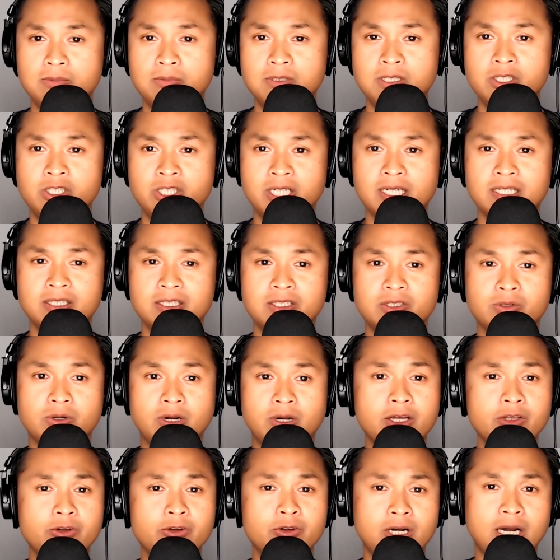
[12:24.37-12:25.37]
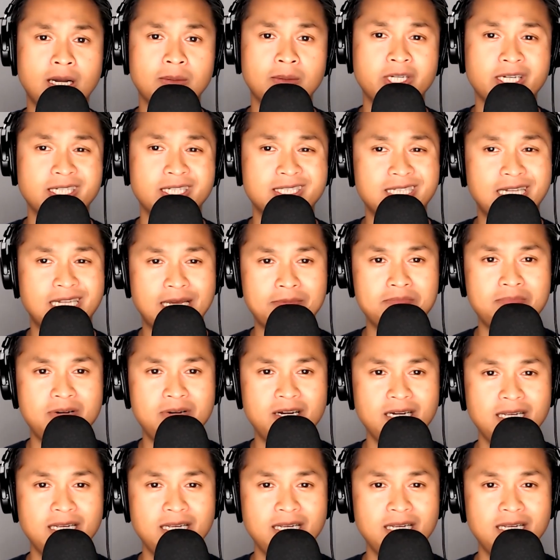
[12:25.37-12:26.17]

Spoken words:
chits, or other objects like money